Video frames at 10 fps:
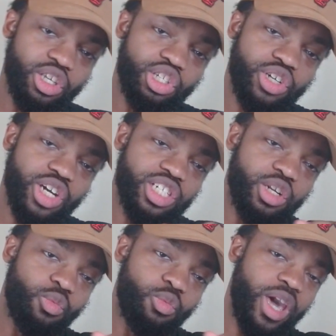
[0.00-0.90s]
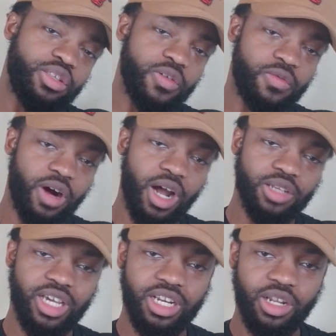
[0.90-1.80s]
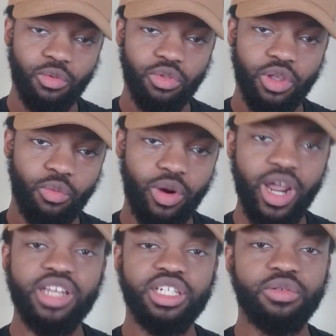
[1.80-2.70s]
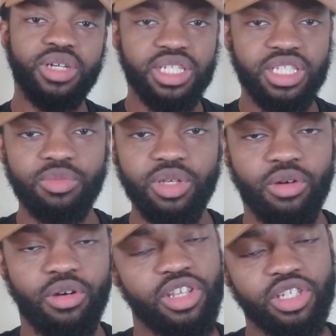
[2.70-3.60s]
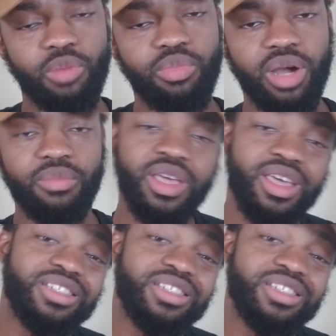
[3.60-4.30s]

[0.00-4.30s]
you're stretching it way too far outside of the range of where it should be going, it's going to pop.